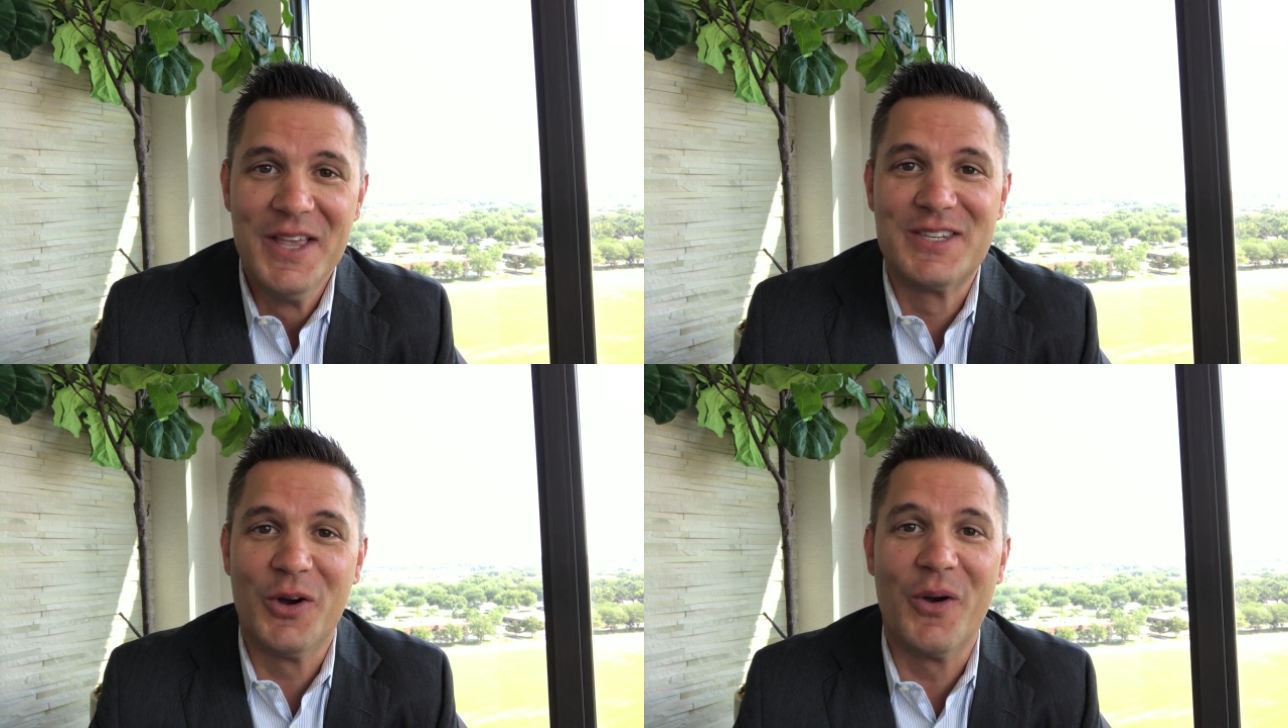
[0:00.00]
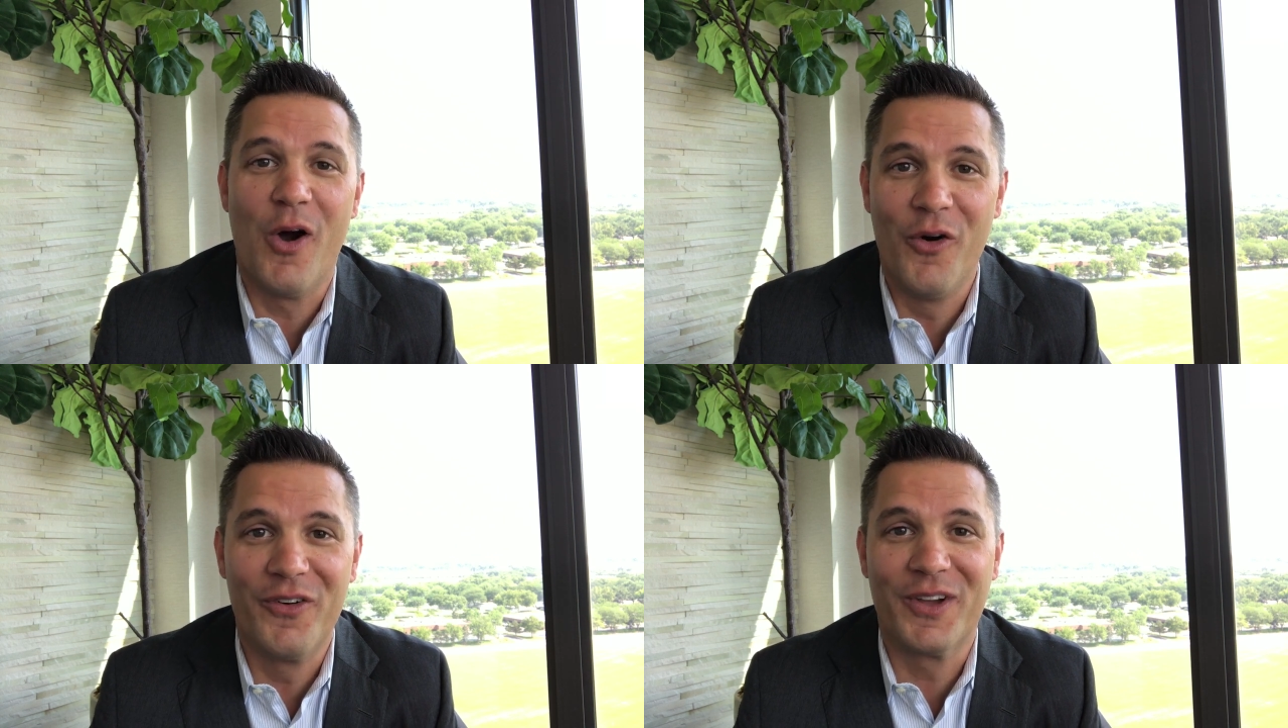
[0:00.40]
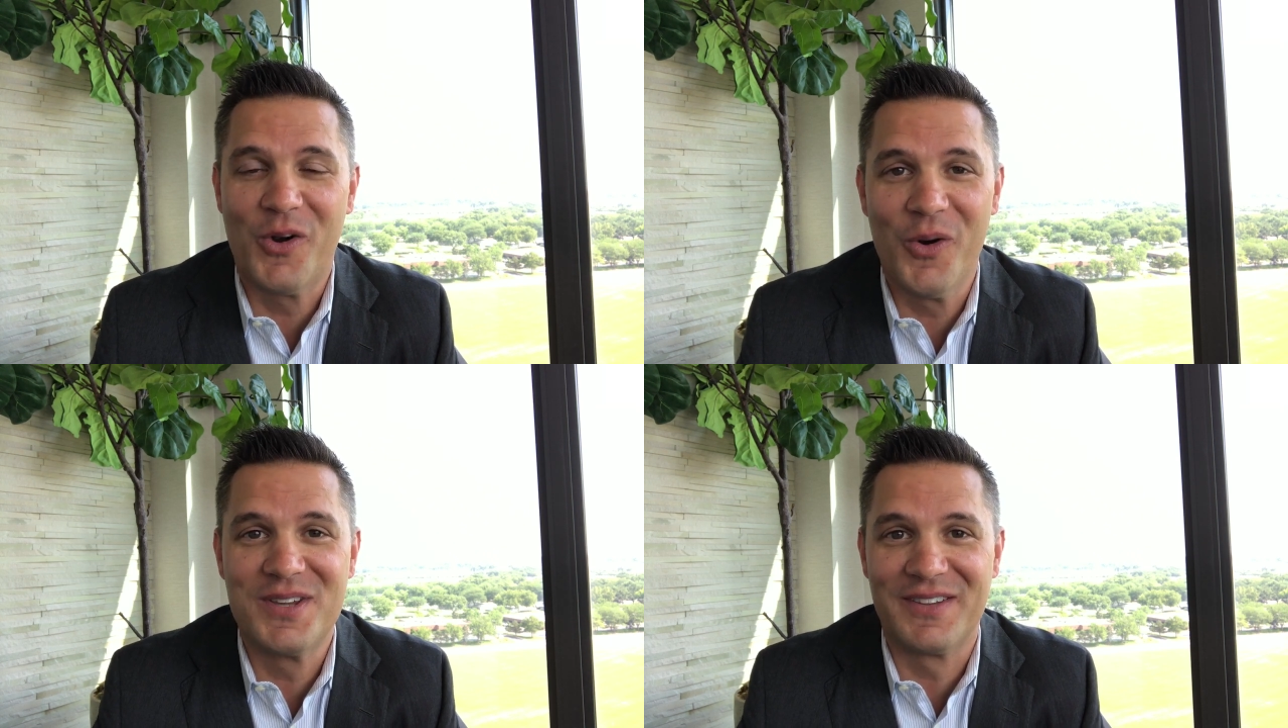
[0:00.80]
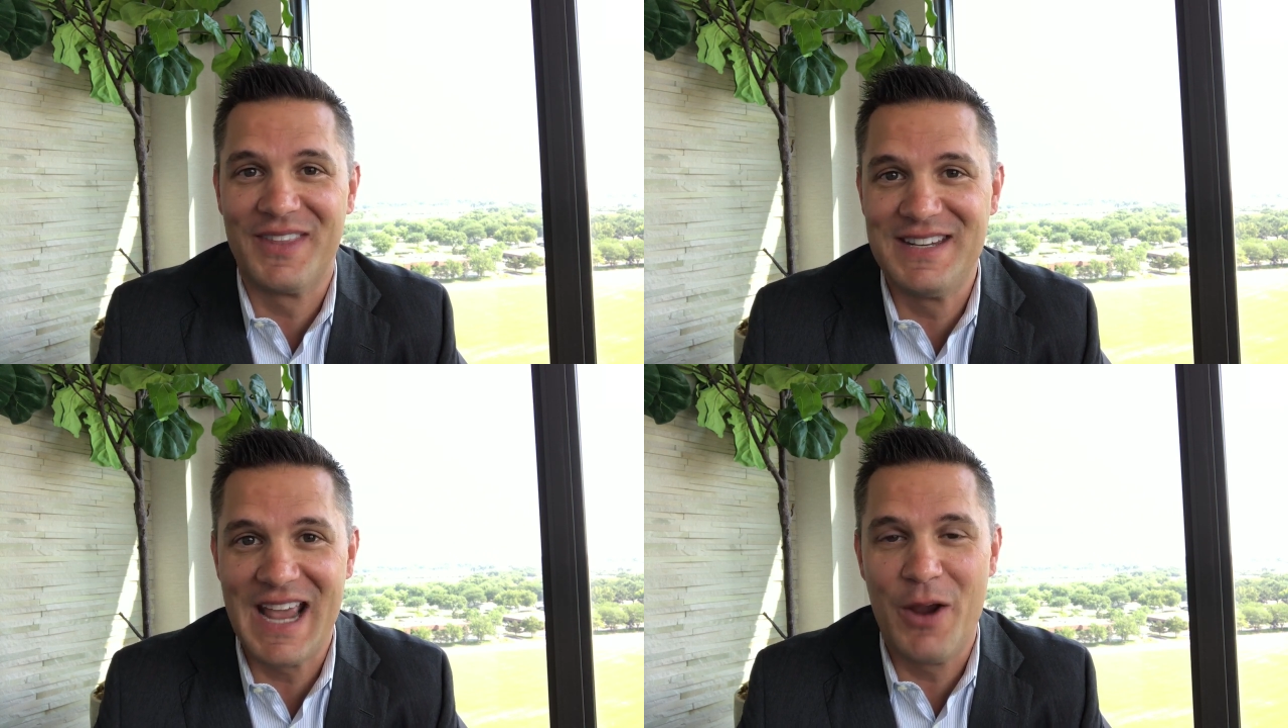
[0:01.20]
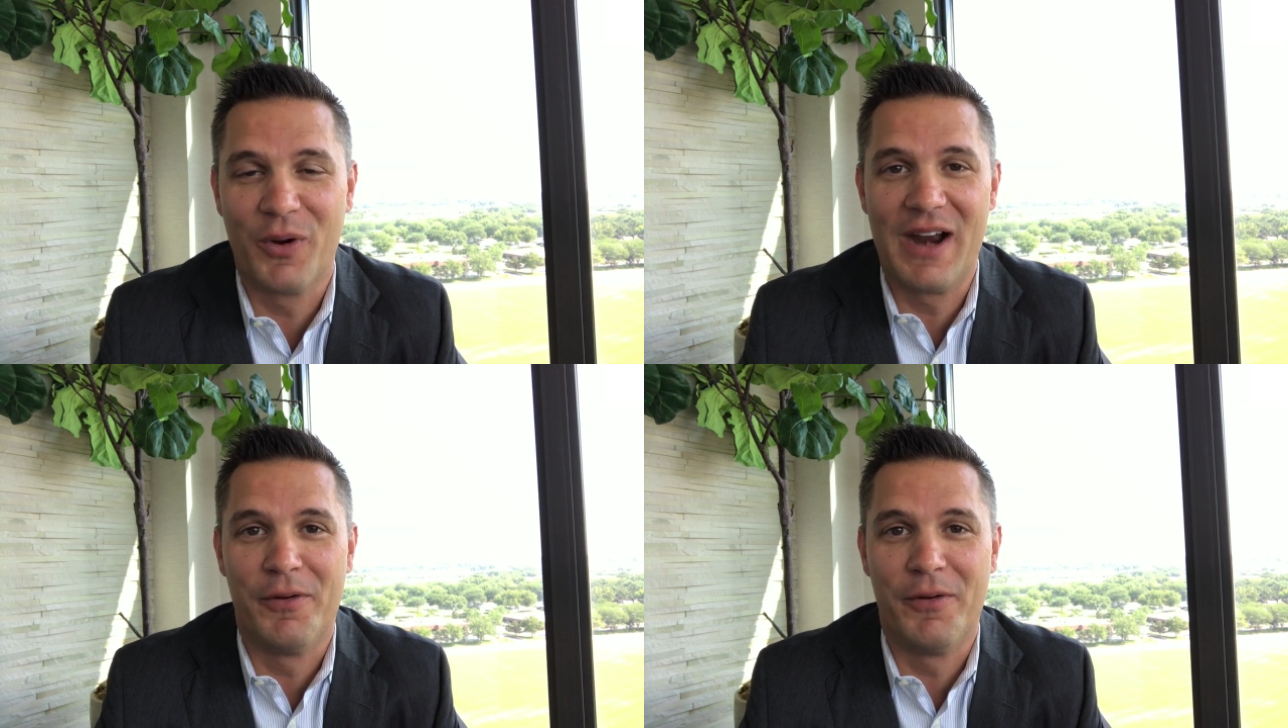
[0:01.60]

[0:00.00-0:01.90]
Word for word: So over the course of the day, we're gonna